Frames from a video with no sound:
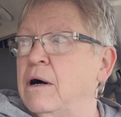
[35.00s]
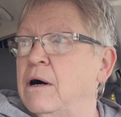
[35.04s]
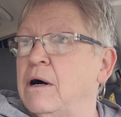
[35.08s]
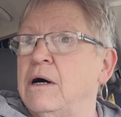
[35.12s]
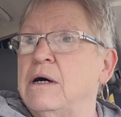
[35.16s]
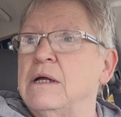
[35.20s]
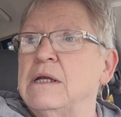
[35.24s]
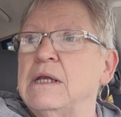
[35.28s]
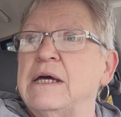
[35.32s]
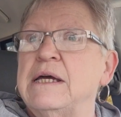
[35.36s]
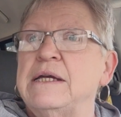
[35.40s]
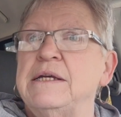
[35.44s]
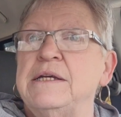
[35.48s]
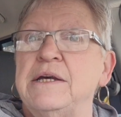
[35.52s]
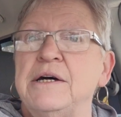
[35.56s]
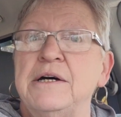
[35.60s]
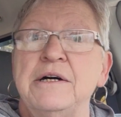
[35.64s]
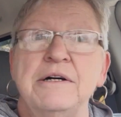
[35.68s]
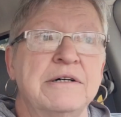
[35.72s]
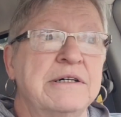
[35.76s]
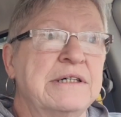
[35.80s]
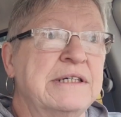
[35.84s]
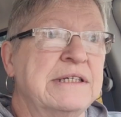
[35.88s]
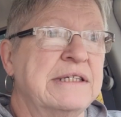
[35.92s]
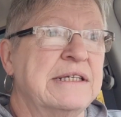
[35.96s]
know. All I
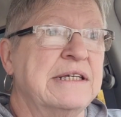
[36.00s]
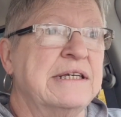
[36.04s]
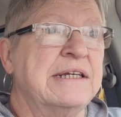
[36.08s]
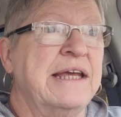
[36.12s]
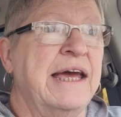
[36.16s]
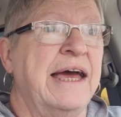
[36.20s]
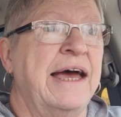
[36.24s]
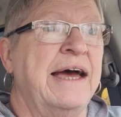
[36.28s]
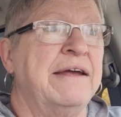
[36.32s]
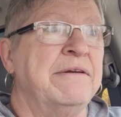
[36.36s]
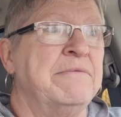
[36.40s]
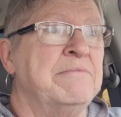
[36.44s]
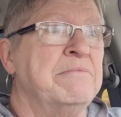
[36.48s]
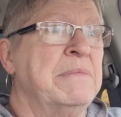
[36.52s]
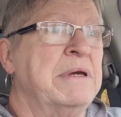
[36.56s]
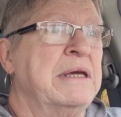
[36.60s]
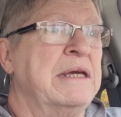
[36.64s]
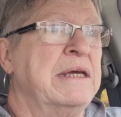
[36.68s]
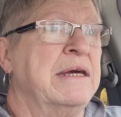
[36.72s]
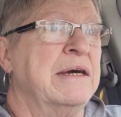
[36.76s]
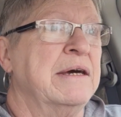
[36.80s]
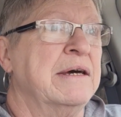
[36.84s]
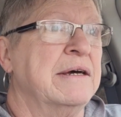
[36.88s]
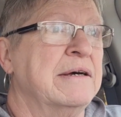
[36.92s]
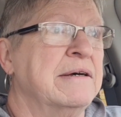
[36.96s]
know is it had
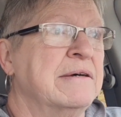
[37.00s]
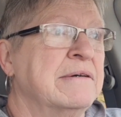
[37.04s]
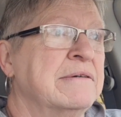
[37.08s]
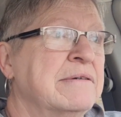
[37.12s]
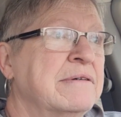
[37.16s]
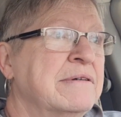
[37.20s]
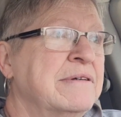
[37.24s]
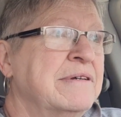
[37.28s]
me uh,